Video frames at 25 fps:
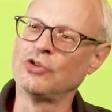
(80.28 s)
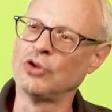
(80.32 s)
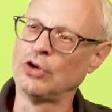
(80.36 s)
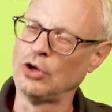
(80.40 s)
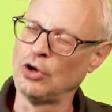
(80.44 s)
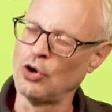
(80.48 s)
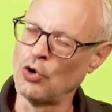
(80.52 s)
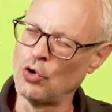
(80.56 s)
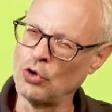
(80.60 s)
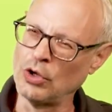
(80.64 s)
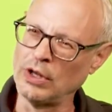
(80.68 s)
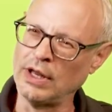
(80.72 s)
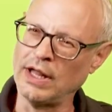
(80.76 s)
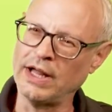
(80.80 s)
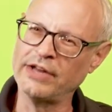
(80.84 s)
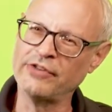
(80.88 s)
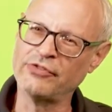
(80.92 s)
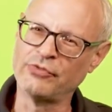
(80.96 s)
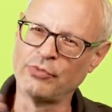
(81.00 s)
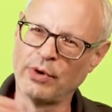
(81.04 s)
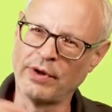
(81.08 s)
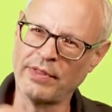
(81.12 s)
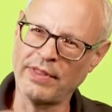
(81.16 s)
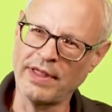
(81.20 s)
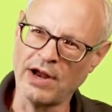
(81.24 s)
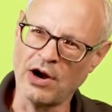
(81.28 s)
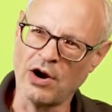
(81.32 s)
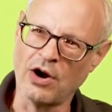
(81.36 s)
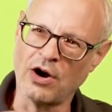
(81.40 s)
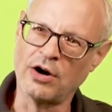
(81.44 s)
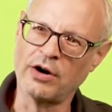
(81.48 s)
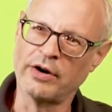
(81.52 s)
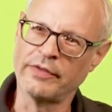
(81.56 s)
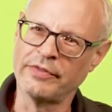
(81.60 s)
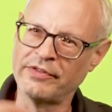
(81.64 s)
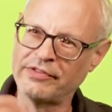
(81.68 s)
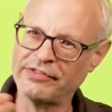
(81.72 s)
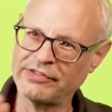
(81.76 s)
to localize where they
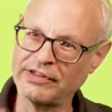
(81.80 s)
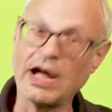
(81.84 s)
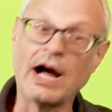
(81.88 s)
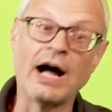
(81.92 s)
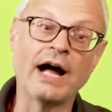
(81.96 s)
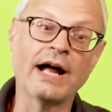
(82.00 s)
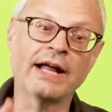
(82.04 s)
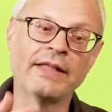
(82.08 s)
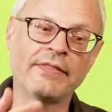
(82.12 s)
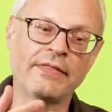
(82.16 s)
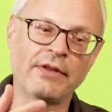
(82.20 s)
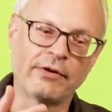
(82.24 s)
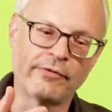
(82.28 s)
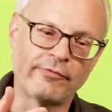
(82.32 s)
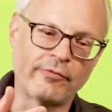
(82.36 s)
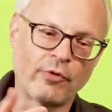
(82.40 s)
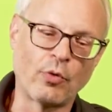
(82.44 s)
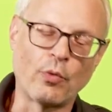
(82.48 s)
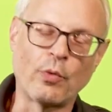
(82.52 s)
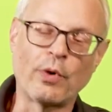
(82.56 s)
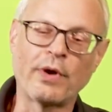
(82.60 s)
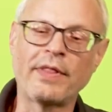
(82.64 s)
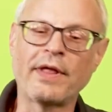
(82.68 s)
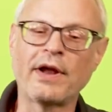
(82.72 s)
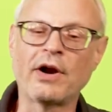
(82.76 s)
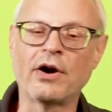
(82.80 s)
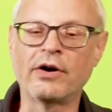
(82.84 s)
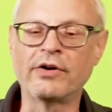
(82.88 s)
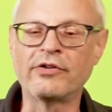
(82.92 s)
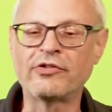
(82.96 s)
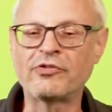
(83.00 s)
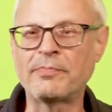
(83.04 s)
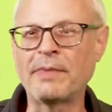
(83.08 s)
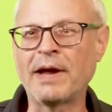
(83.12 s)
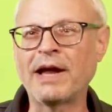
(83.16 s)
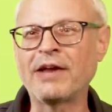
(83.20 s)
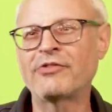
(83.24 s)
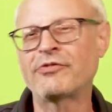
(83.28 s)
are on the sky and therefore where they are in
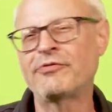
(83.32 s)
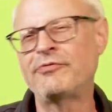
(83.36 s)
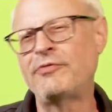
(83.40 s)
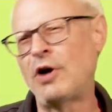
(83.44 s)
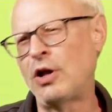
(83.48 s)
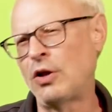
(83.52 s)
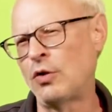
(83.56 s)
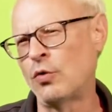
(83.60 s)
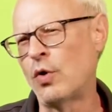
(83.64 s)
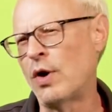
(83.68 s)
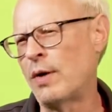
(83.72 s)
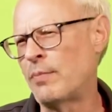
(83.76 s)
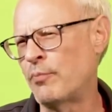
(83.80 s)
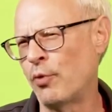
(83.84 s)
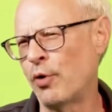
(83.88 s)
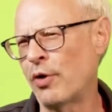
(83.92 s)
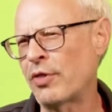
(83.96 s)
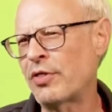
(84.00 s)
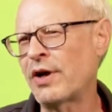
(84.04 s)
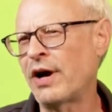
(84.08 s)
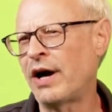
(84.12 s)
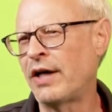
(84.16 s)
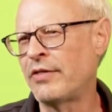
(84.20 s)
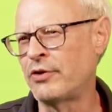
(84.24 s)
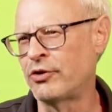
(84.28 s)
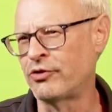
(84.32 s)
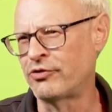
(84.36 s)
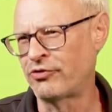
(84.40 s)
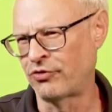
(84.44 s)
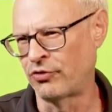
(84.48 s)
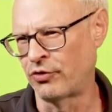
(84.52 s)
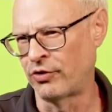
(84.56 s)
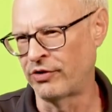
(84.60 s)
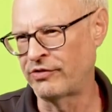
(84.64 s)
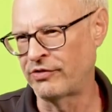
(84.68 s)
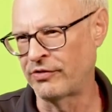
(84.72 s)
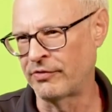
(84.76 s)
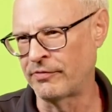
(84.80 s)
space, follow up with other
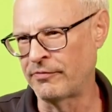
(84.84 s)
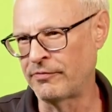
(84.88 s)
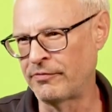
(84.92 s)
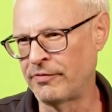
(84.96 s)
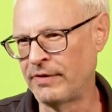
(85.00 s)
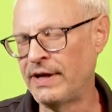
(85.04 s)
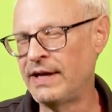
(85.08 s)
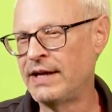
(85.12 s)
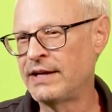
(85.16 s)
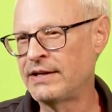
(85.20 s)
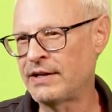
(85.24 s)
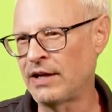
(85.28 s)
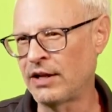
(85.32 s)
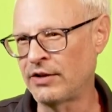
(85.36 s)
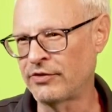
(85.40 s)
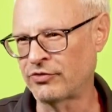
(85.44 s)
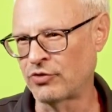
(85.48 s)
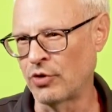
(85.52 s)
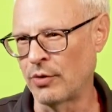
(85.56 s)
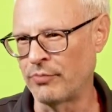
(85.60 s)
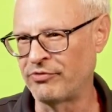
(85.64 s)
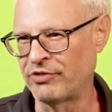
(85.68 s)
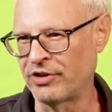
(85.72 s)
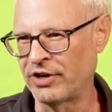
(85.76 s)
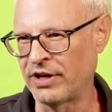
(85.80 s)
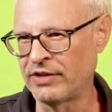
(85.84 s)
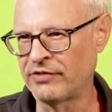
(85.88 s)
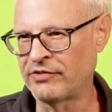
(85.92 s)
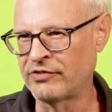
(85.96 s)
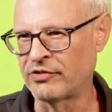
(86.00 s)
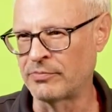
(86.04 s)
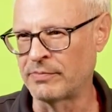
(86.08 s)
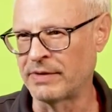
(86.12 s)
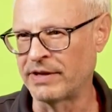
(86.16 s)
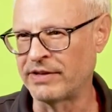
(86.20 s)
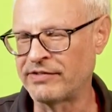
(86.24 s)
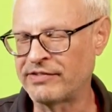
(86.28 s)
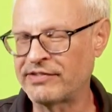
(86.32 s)
sorts of telescopes and
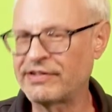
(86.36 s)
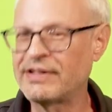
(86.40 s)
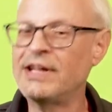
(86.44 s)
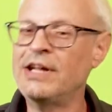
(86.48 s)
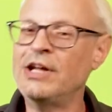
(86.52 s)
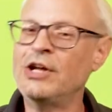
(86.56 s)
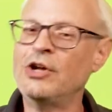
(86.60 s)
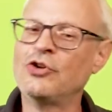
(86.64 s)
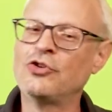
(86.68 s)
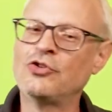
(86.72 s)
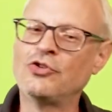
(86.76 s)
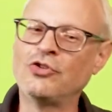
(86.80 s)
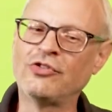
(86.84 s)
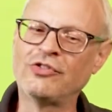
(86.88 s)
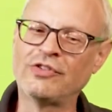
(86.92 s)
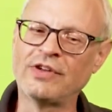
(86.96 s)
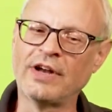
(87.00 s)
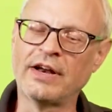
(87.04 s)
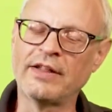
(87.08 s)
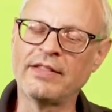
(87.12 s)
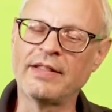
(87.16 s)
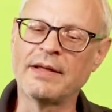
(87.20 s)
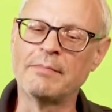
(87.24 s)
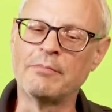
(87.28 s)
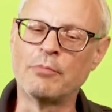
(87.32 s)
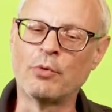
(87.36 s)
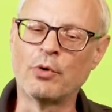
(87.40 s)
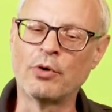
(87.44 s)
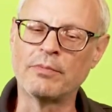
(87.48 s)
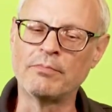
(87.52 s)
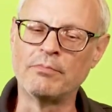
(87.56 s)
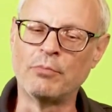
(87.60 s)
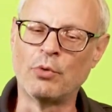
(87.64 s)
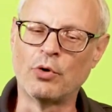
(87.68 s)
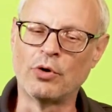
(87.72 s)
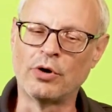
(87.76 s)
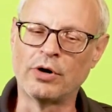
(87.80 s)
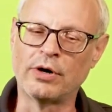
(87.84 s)
instruments to study them more,
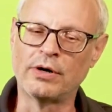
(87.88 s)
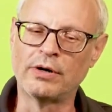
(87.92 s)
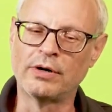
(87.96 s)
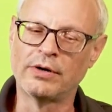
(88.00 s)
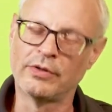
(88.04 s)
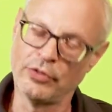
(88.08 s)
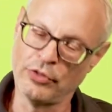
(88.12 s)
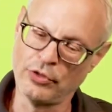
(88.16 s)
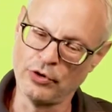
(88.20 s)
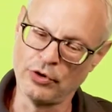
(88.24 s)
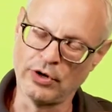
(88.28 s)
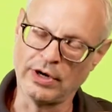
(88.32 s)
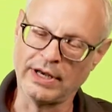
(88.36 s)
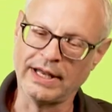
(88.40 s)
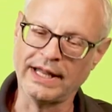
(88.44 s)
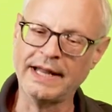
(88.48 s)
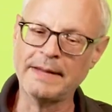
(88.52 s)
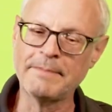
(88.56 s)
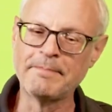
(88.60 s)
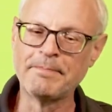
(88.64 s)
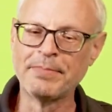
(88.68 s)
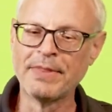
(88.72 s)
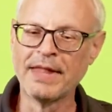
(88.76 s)
more thoroughly.